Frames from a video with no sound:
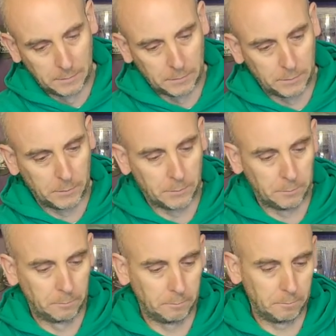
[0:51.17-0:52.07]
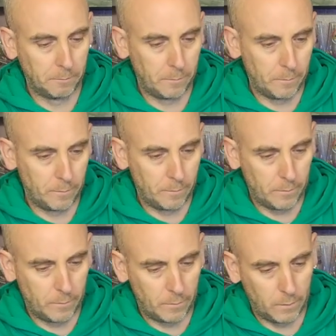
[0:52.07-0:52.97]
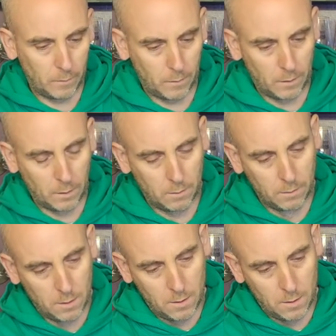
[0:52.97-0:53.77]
No one is speaking in this clip.